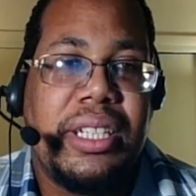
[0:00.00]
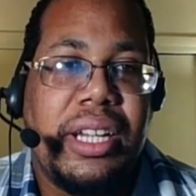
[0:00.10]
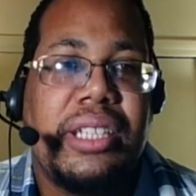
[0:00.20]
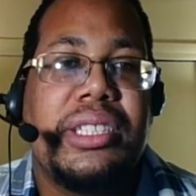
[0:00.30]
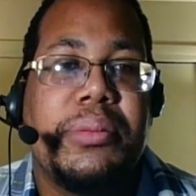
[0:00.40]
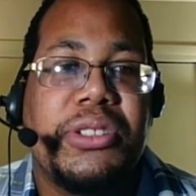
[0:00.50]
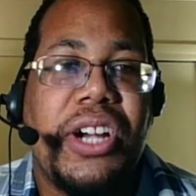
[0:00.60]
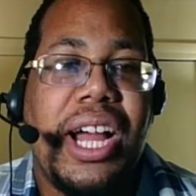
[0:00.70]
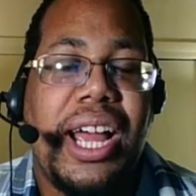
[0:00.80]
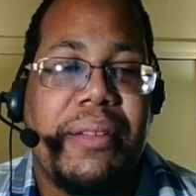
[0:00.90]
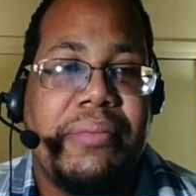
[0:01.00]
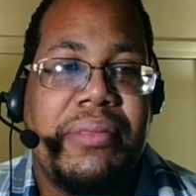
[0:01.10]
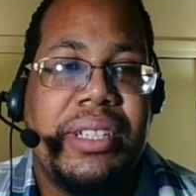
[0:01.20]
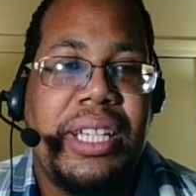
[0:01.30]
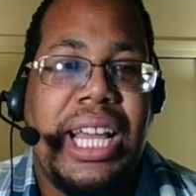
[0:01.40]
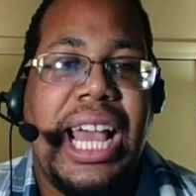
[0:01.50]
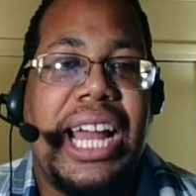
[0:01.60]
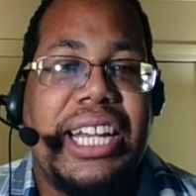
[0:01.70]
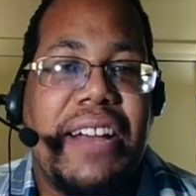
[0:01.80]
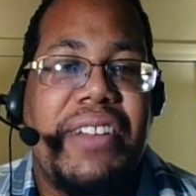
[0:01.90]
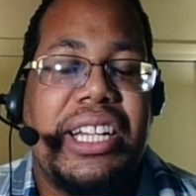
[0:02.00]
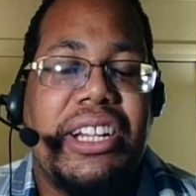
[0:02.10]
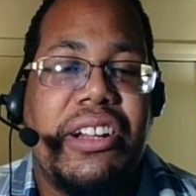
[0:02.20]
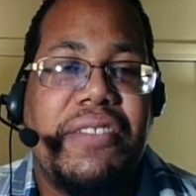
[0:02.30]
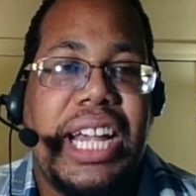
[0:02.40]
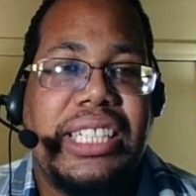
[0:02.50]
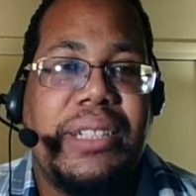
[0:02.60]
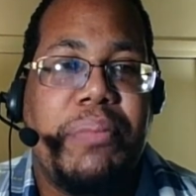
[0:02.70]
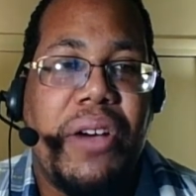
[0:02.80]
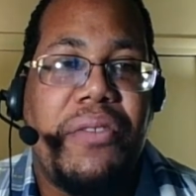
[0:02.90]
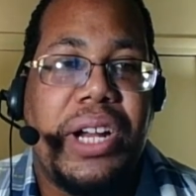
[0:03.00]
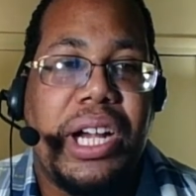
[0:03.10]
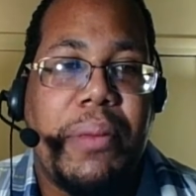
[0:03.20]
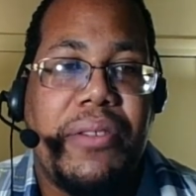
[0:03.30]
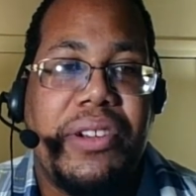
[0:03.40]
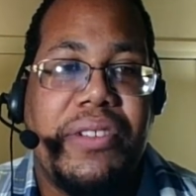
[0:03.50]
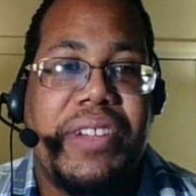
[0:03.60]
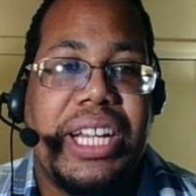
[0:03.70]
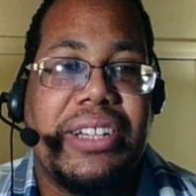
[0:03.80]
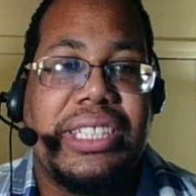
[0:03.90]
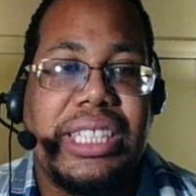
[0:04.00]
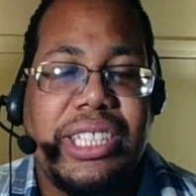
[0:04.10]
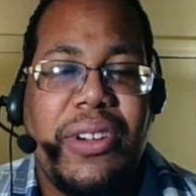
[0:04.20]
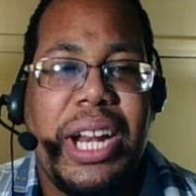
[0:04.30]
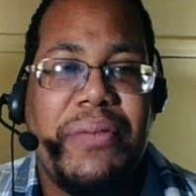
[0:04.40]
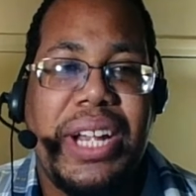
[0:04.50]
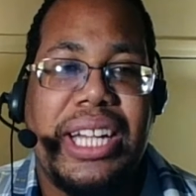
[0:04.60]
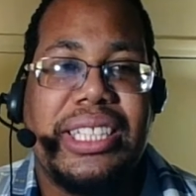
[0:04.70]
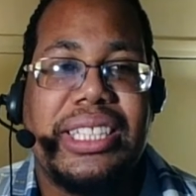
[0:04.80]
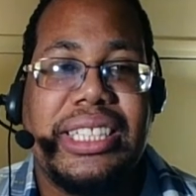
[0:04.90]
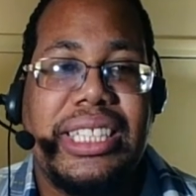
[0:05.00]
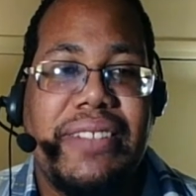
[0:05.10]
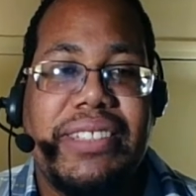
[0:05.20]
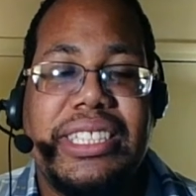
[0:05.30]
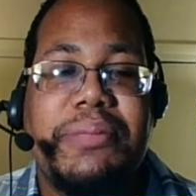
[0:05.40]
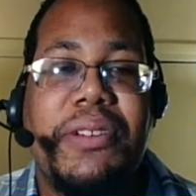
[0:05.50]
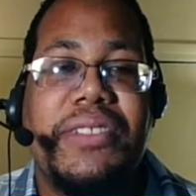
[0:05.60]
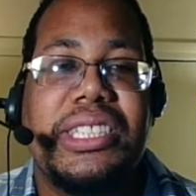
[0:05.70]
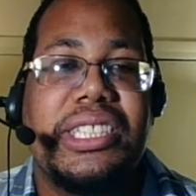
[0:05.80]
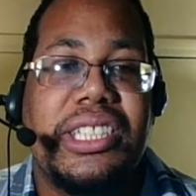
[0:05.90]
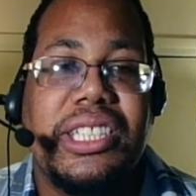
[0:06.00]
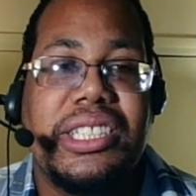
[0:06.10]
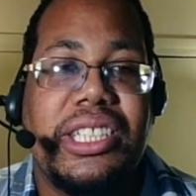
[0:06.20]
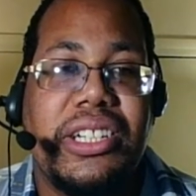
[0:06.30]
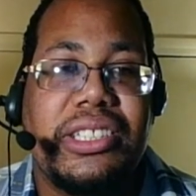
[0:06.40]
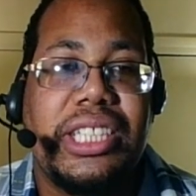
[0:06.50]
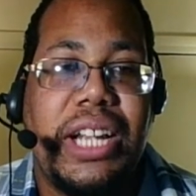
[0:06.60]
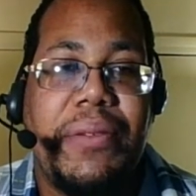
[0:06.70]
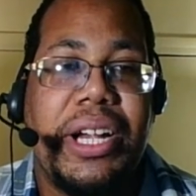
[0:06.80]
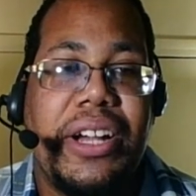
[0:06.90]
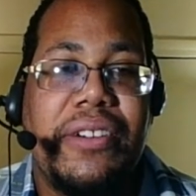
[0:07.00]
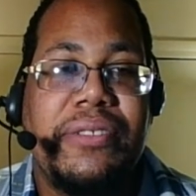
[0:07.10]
subscribe, and definitely hit that notification bell for when I come out with new videos. Now let's go ahead and react to this. Let's see if this movie is as good as it looks. Here we go.